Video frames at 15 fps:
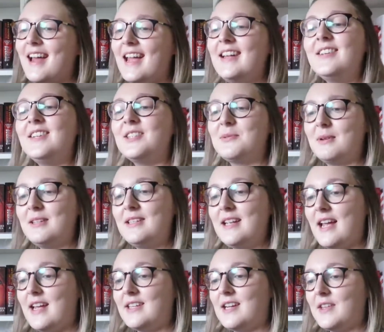
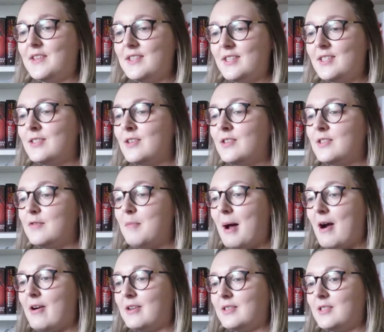1828, and the citizens of
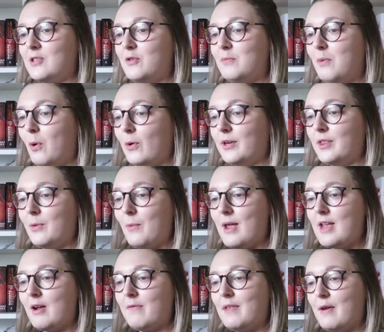Paris still mourn in the
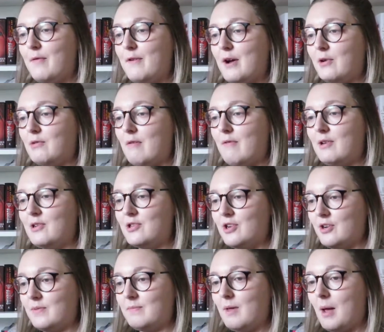wake of their failed
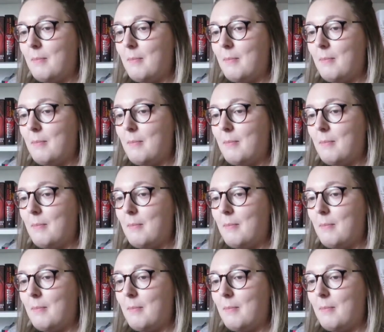revolution.